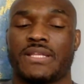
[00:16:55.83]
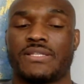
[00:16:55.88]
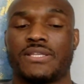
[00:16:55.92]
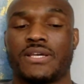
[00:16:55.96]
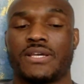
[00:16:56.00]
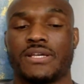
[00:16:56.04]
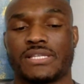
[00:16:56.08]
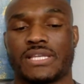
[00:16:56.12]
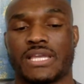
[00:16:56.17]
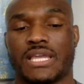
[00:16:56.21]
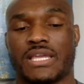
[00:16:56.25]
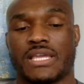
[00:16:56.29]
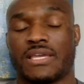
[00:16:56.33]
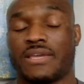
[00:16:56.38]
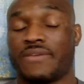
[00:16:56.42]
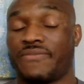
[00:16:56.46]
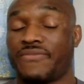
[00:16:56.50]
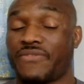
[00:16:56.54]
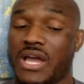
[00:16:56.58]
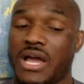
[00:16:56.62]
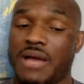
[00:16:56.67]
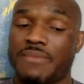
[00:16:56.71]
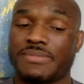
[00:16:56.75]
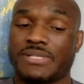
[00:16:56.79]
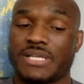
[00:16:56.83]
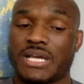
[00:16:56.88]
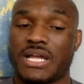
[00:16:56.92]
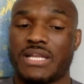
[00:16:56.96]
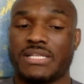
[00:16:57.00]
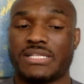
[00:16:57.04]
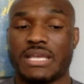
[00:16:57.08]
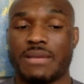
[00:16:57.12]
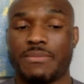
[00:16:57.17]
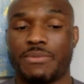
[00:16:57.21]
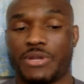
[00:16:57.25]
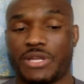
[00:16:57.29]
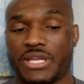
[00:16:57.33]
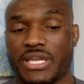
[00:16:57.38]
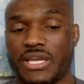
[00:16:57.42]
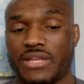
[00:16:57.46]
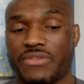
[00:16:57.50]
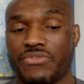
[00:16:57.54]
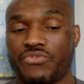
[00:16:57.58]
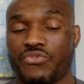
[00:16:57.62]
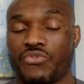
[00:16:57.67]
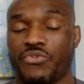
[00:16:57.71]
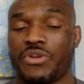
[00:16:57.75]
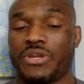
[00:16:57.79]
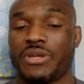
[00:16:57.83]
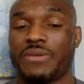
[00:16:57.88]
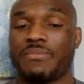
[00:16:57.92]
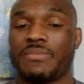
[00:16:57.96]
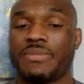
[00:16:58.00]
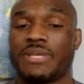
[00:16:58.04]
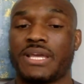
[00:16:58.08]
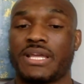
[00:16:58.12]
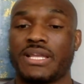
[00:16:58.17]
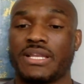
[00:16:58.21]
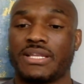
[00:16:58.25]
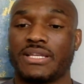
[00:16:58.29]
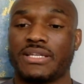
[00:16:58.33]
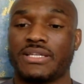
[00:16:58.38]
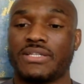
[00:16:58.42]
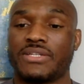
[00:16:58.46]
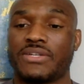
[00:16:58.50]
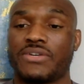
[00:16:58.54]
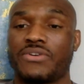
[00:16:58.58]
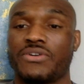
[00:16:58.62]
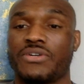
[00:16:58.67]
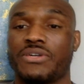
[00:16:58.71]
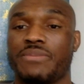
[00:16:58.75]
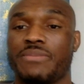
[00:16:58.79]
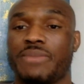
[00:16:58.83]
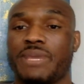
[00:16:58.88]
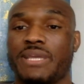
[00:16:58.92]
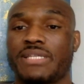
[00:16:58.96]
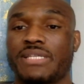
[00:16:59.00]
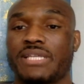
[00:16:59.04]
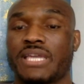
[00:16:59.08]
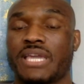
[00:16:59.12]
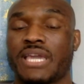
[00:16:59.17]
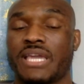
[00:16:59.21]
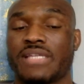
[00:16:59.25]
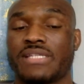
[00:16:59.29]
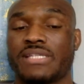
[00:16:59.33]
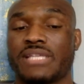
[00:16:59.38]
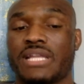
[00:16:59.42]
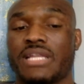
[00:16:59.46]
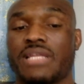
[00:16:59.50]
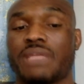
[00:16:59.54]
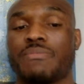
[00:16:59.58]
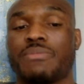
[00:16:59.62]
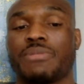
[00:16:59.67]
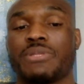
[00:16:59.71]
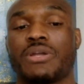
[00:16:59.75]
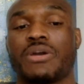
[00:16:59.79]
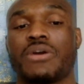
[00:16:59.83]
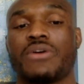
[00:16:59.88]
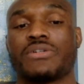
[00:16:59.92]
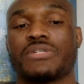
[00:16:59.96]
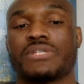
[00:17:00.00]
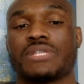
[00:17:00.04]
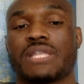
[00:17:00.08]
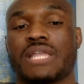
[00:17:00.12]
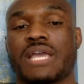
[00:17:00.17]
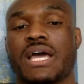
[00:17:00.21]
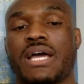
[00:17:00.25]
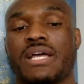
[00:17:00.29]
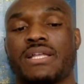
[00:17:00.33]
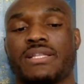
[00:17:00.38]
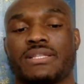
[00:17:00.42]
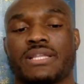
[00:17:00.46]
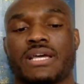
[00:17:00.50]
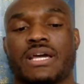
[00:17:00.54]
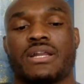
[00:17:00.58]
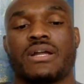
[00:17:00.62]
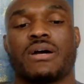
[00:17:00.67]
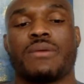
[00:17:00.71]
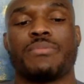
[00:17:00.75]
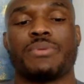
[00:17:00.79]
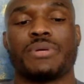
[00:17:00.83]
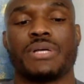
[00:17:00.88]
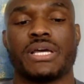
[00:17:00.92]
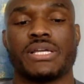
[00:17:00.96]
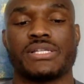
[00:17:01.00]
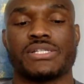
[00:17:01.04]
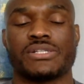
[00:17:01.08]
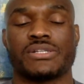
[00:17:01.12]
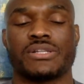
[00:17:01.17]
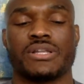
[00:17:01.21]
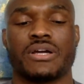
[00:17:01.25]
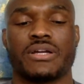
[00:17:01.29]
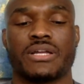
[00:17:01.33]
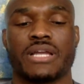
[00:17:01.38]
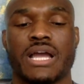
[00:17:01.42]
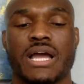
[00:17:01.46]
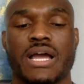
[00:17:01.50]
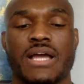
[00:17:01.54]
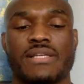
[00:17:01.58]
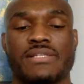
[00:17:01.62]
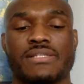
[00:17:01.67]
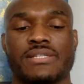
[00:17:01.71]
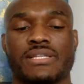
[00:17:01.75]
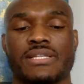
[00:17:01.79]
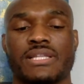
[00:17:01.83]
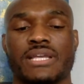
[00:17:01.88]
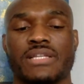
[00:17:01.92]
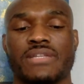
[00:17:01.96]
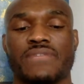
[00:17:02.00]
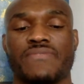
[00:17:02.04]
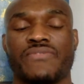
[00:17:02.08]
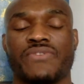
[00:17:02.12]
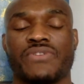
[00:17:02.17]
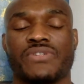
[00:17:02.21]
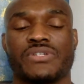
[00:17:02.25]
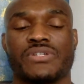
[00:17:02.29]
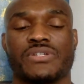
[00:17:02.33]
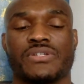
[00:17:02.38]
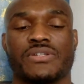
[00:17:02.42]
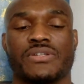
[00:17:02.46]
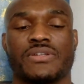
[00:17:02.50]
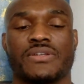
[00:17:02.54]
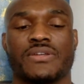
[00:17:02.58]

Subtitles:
if Khamzat is able to get through him, then he makes a case that he belongs in that upper echelon guys in that division.